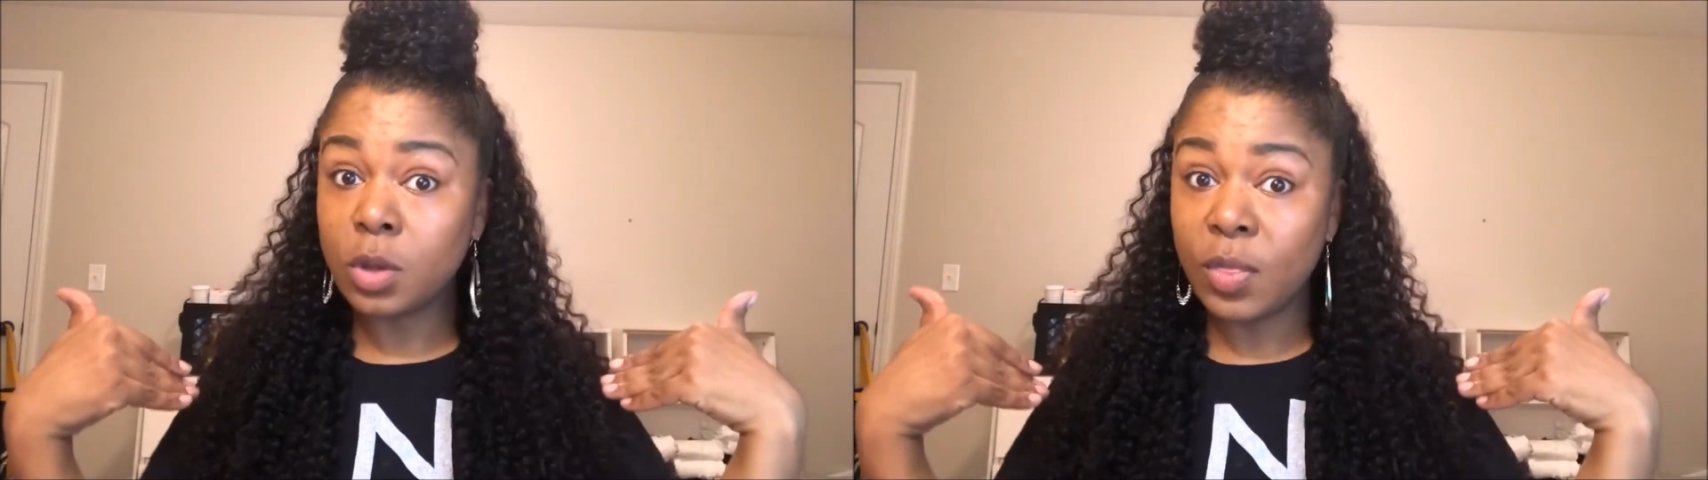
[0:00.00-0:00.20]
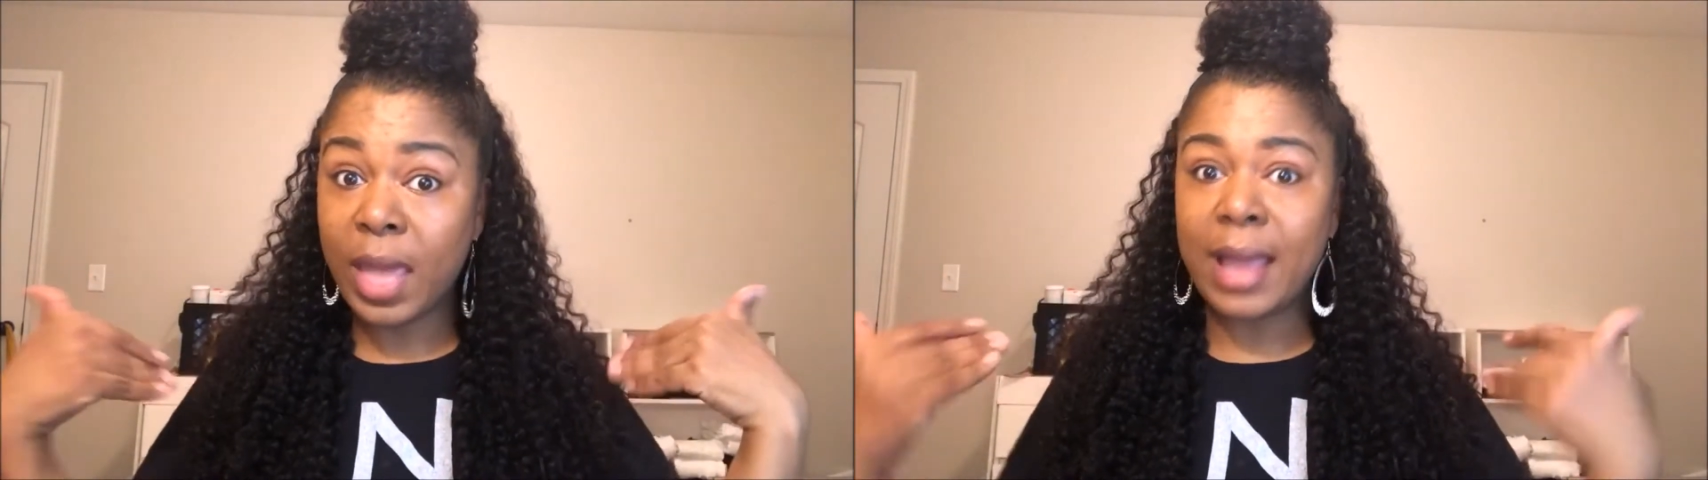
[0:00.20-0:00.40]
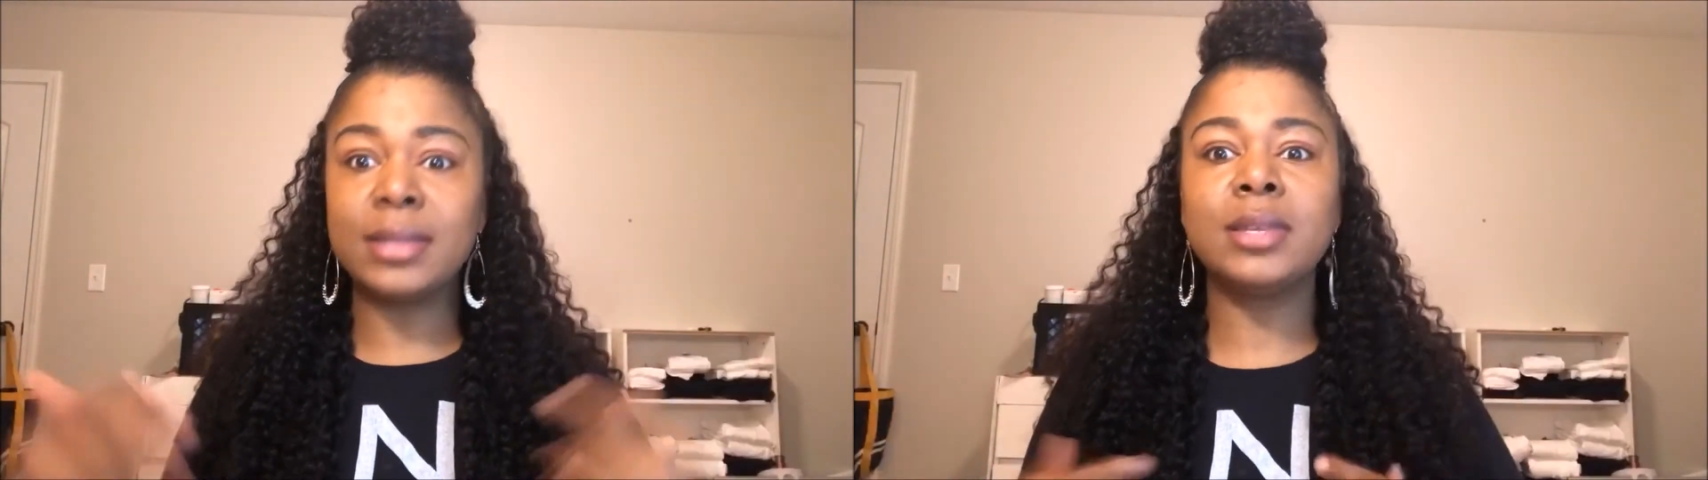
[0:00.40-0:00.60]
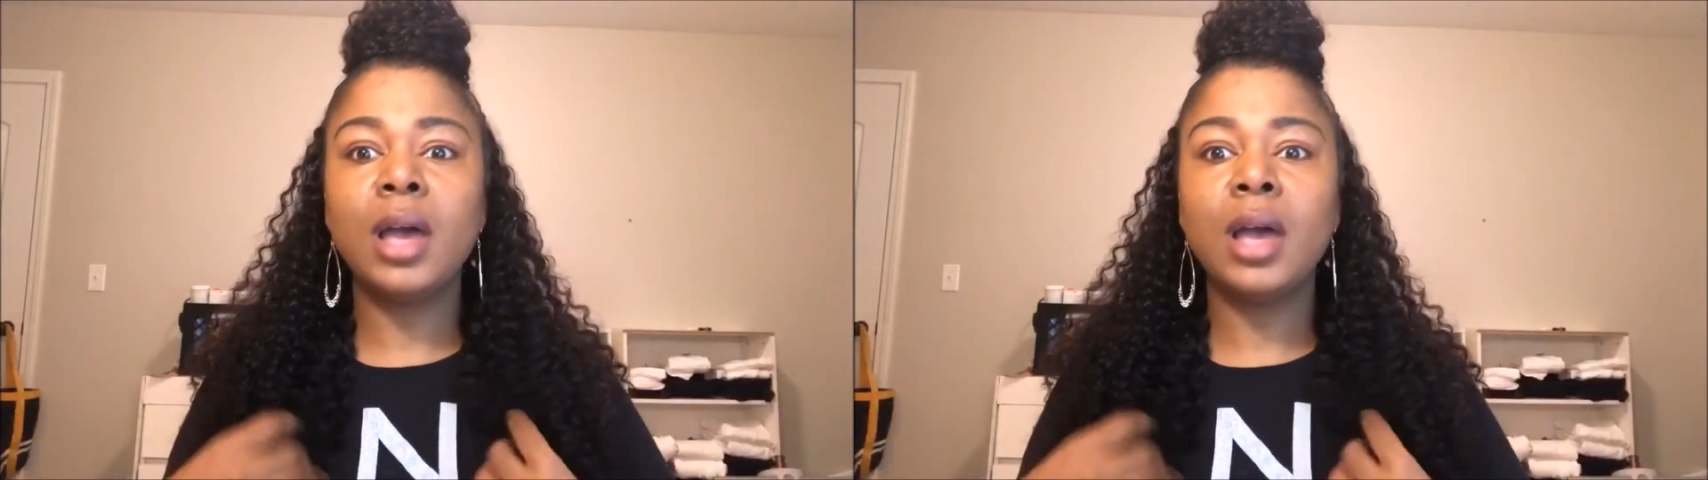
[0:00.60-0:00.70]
on that.